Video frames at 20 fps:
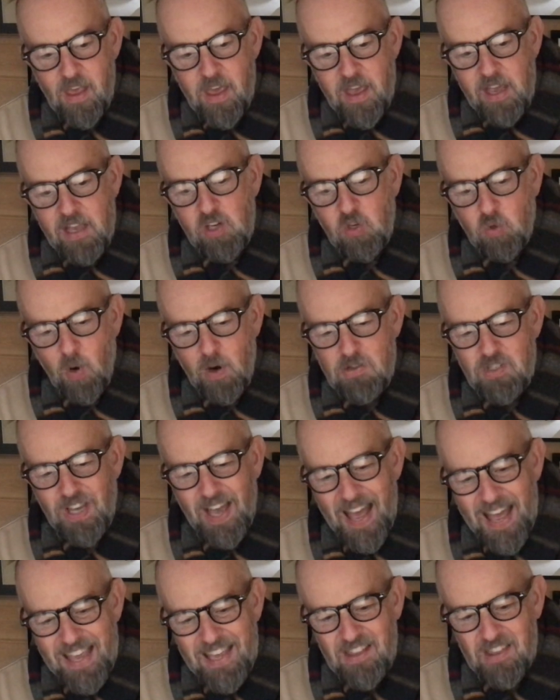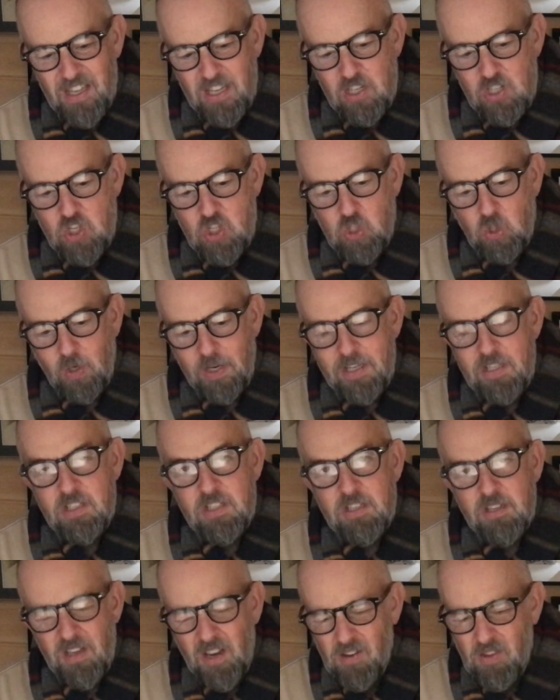He'd grown to hate these
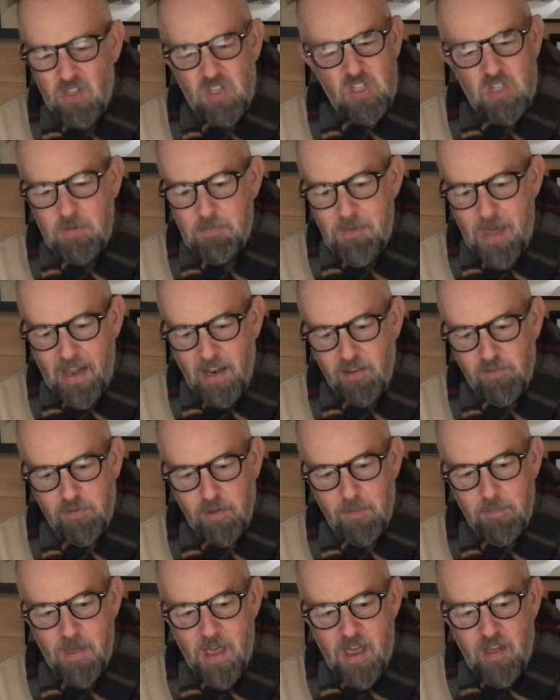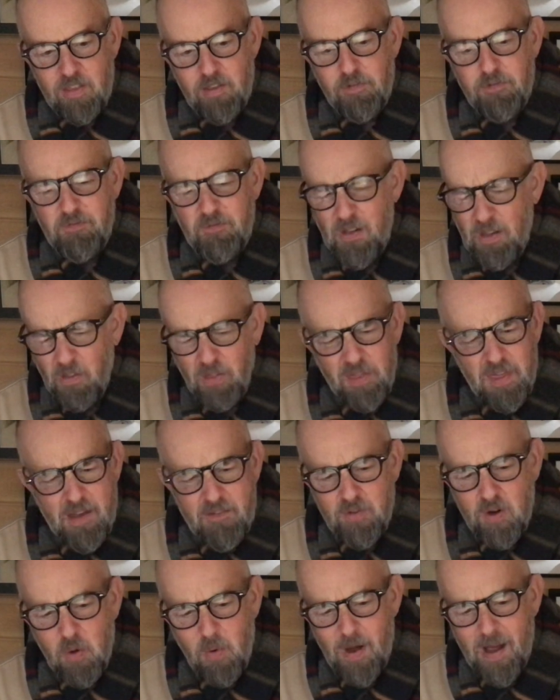streets, the smell of them, the filth
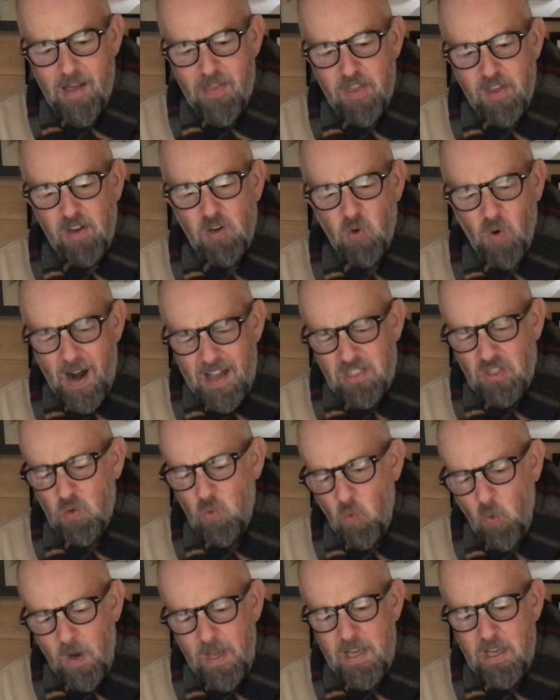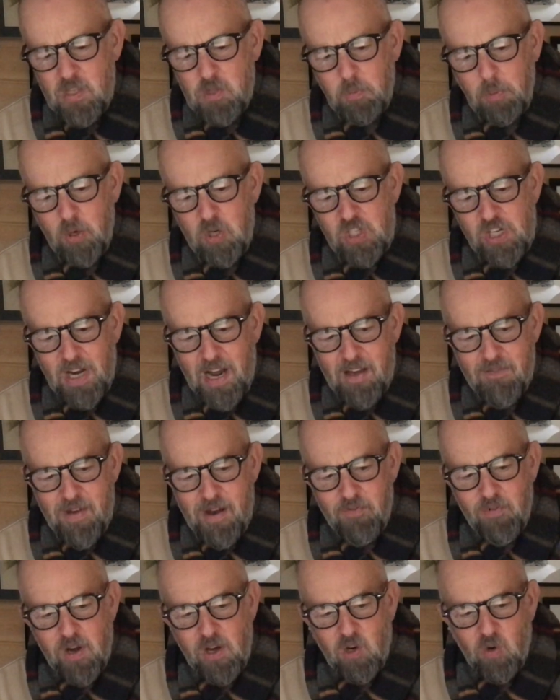everywhere, the grass and weeds pushing out of
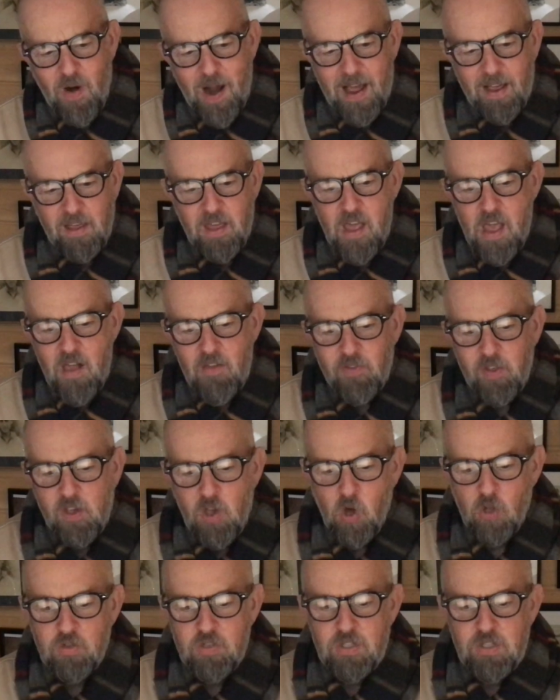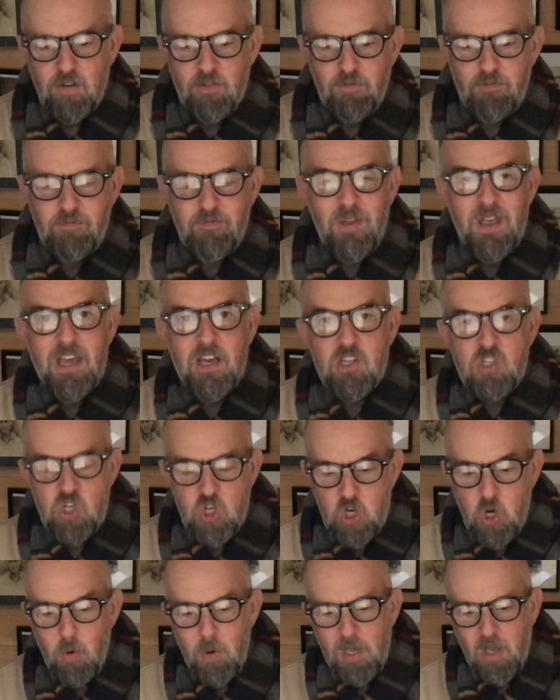every crack, the constant fear
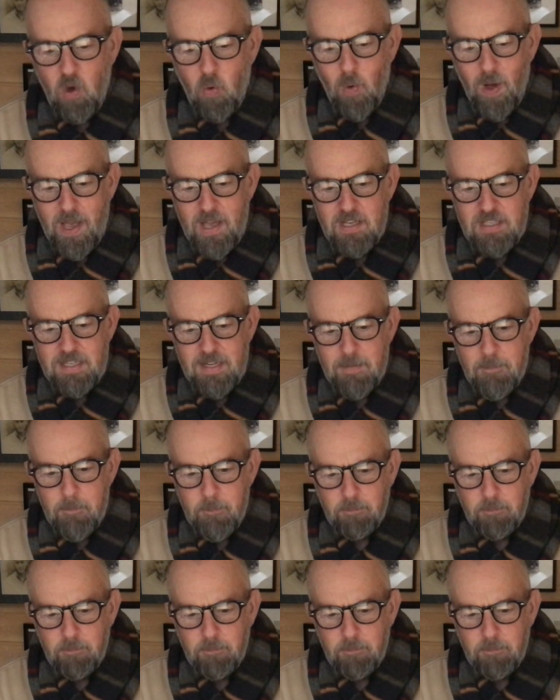chewing away at him.